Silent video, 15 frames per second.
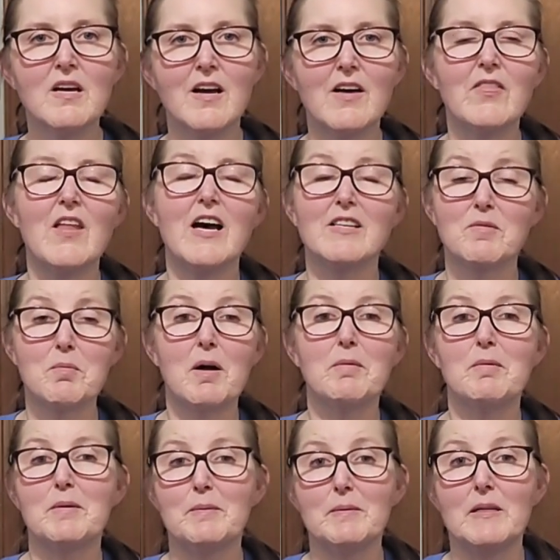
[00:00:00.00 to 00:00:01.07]
And that's
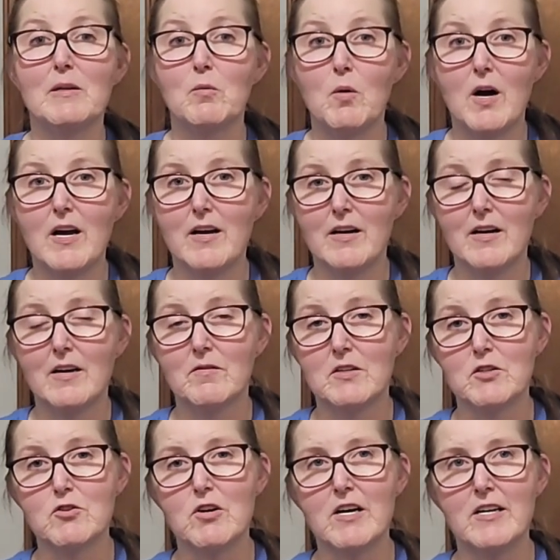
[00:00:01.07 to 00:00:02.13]
probably why I
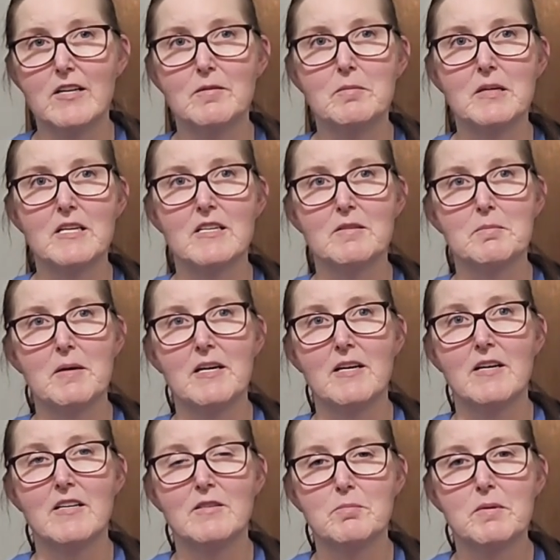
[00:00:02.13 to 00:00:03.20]
haven't tried it, because my
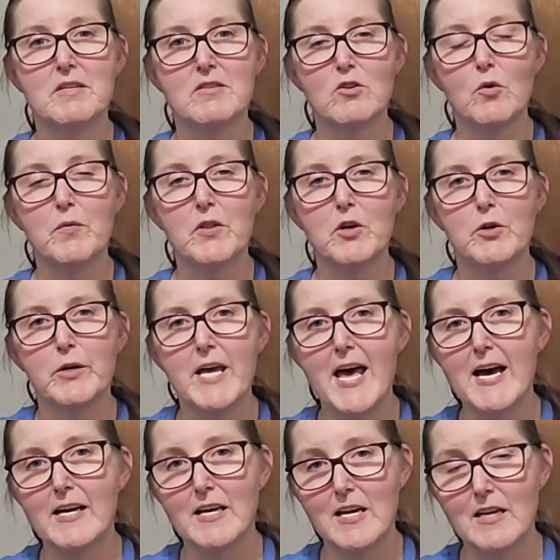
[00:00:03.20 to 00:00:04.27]
husband's over there
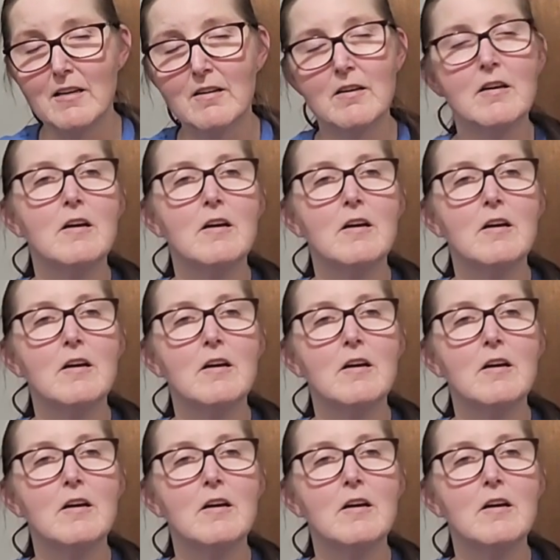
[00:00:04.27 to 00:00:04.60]
gagging.